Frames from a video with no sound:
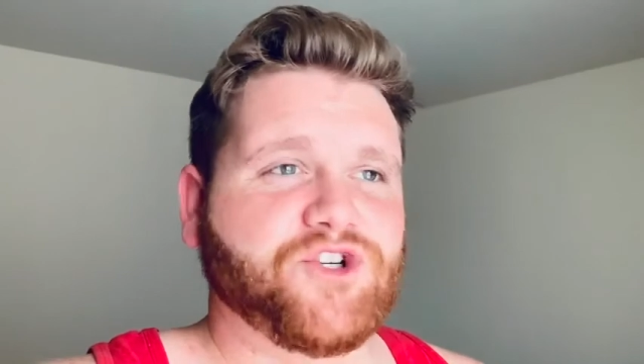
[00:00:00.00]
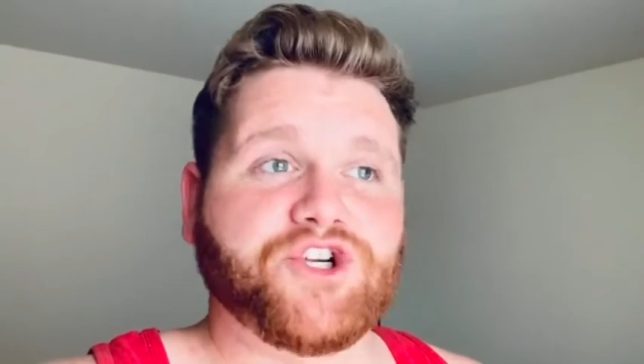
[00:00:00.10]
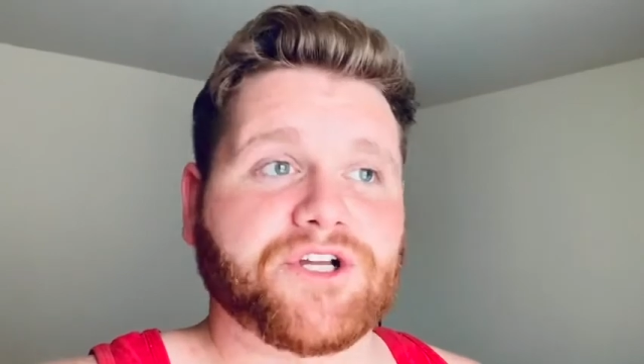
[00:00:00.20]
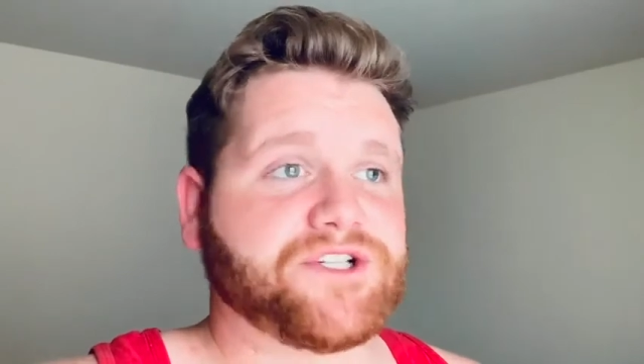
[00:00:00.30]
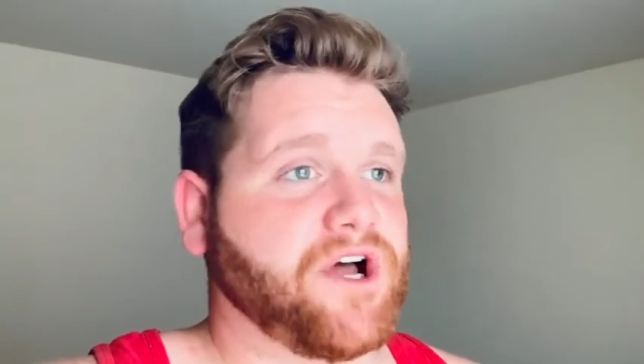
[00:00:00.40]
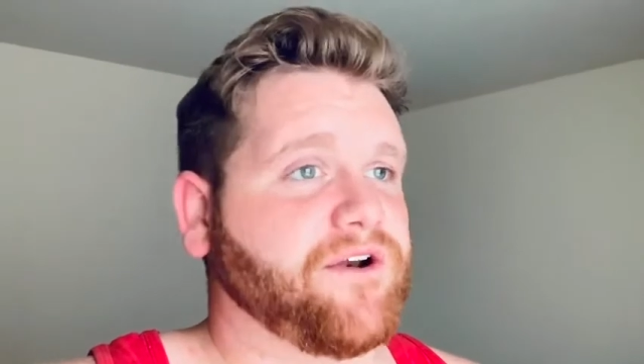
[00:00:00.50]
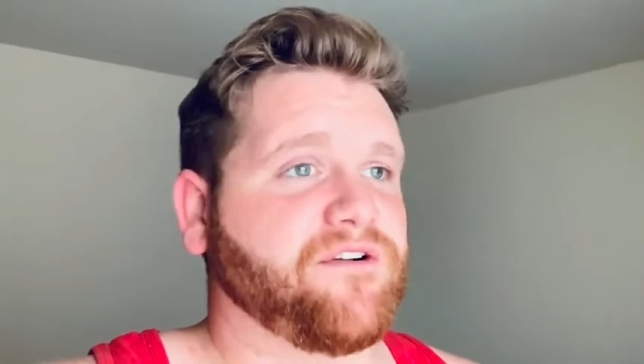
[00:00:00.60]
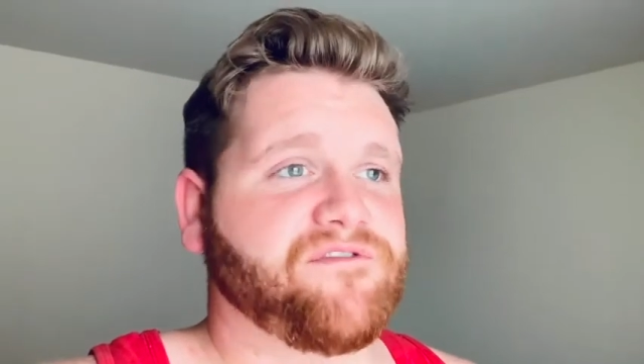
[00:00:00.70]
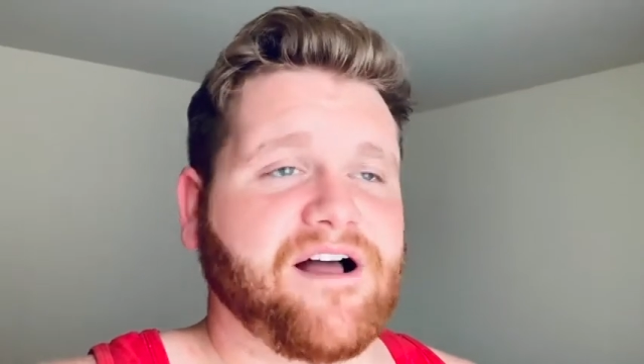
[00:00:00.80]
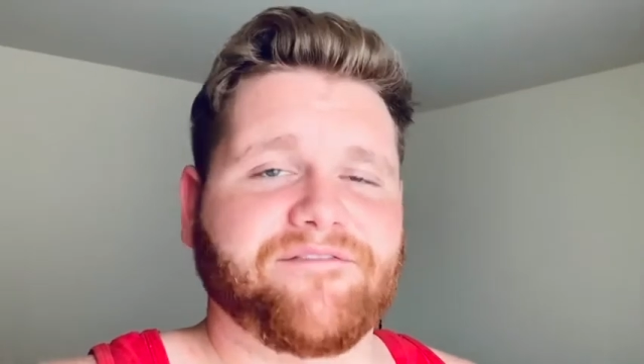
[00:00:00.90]
just under
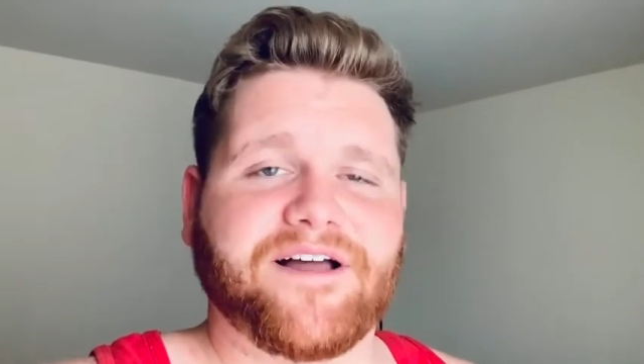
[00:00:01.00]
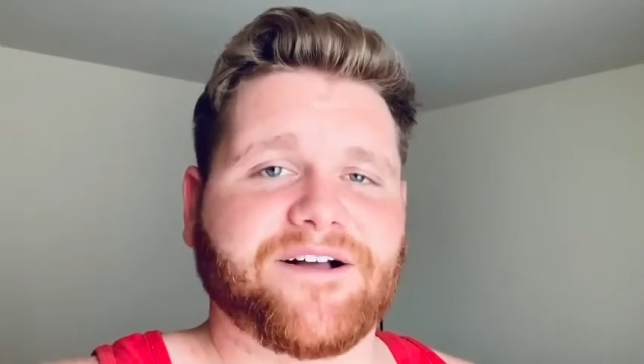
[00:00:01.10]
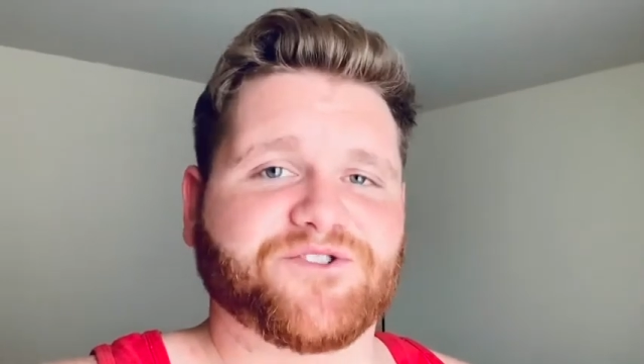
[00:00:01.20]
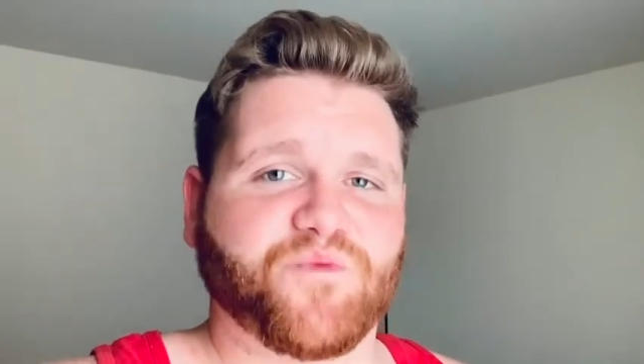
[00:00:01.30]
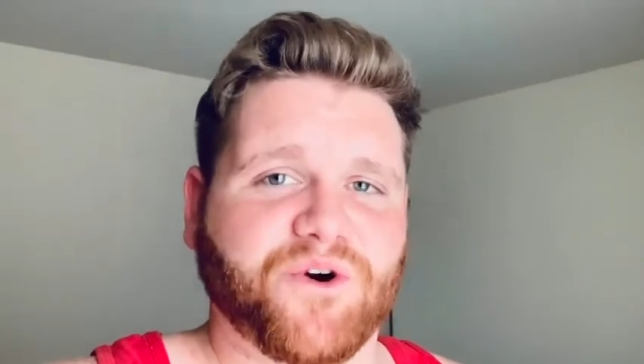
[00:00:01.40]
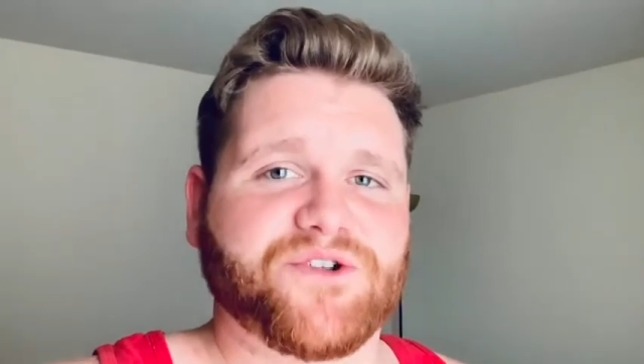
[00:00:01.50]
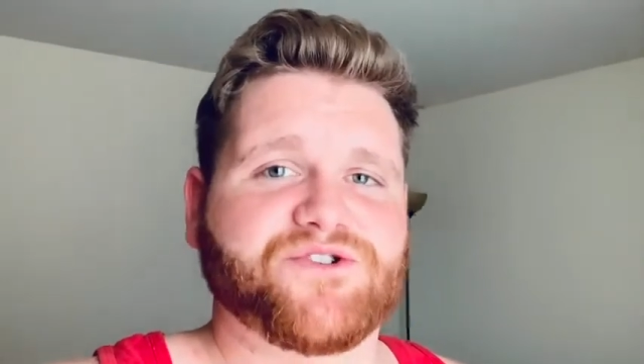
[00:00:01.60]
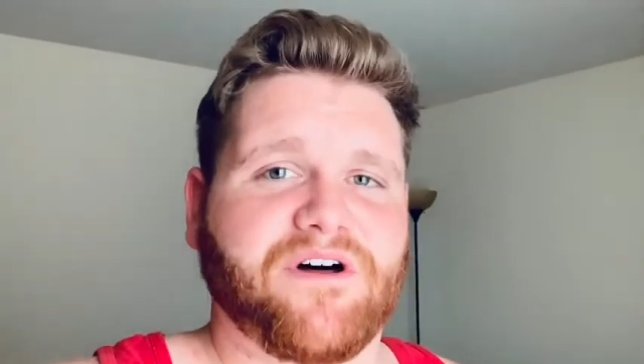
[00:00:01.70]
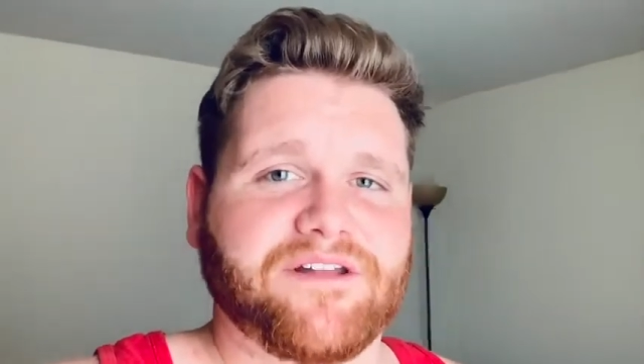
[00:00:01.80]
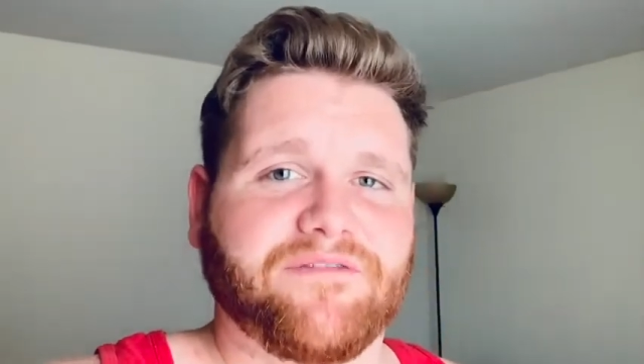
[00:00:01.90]
5,000 words.
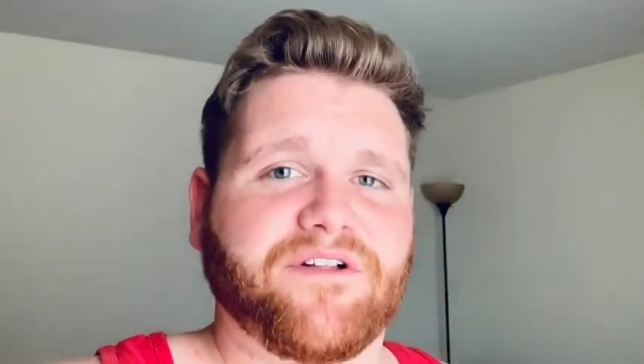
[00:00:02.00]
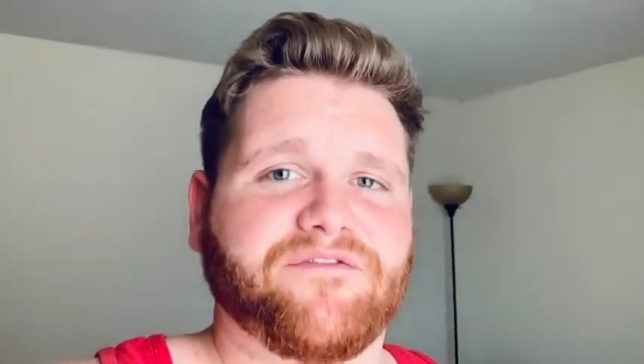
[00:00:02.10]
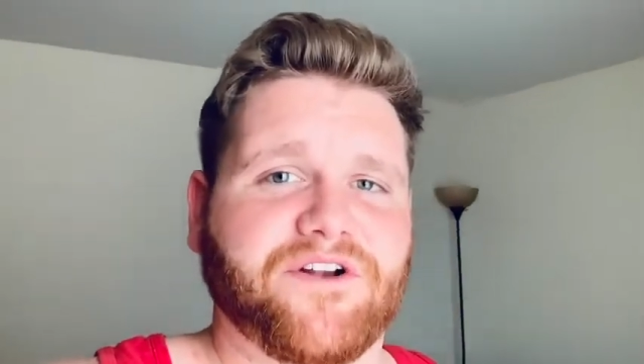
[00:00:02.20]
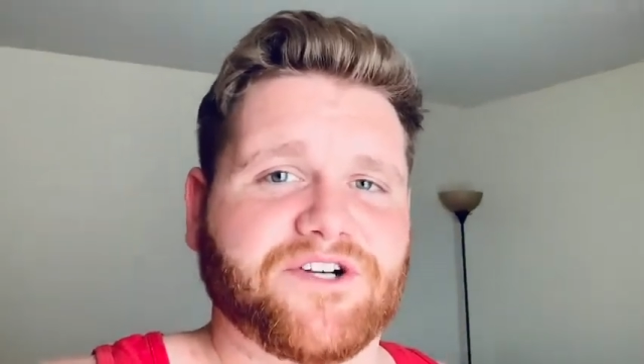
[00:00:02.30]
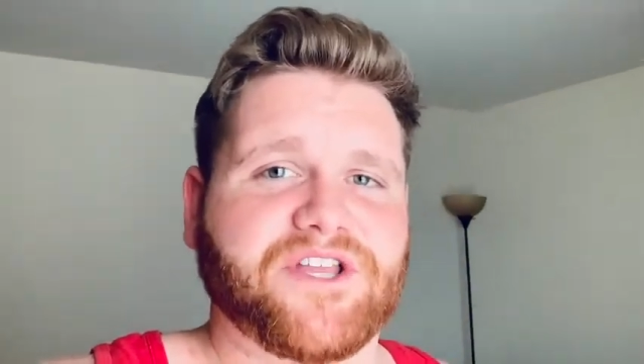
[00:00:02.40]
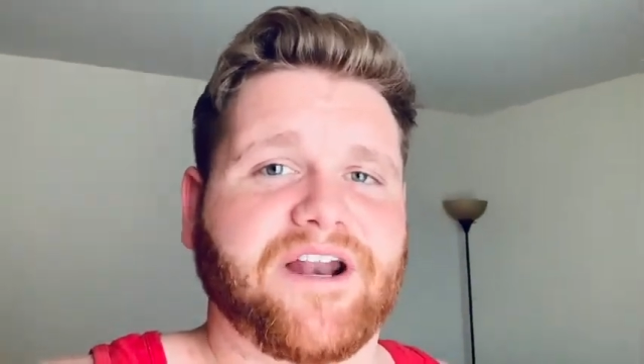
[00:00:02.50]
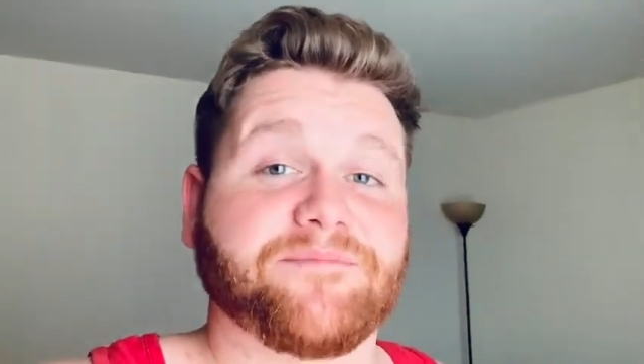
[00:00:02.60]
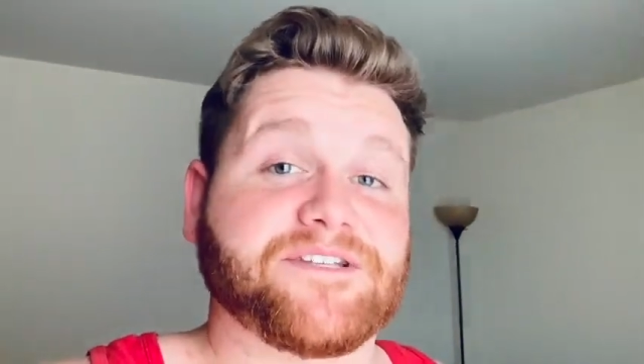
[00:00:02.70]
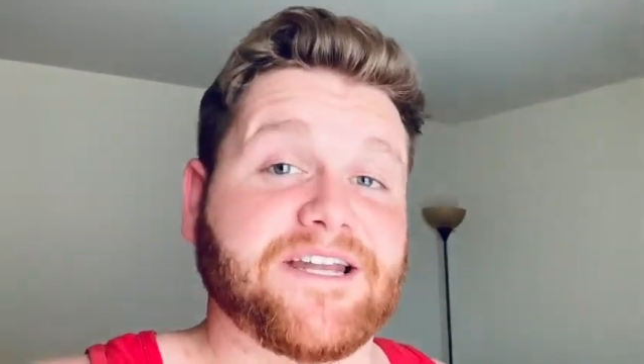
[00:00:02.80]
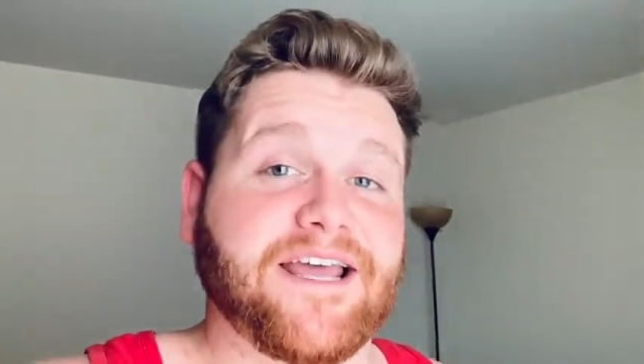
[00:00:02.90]
So I'll definitely finish that
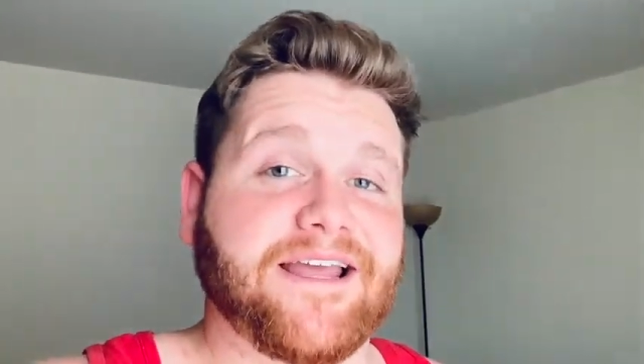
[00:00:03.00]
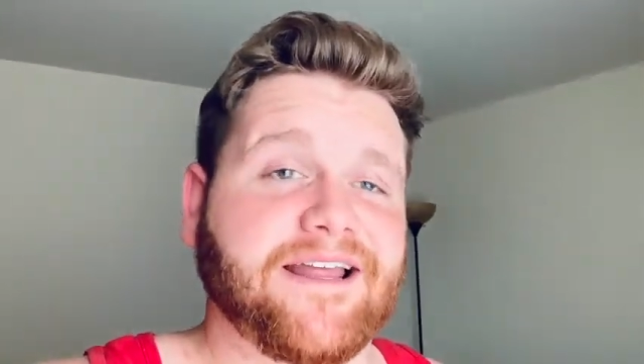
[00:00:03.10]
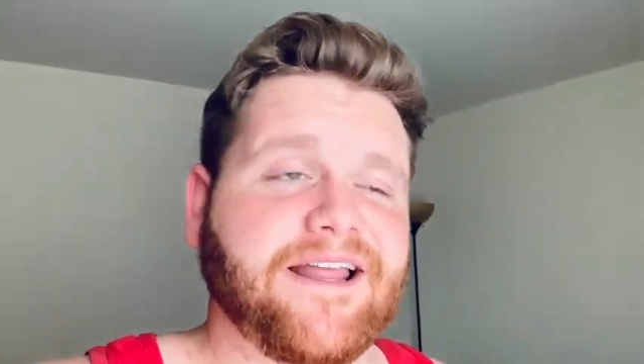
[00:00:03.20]
up today.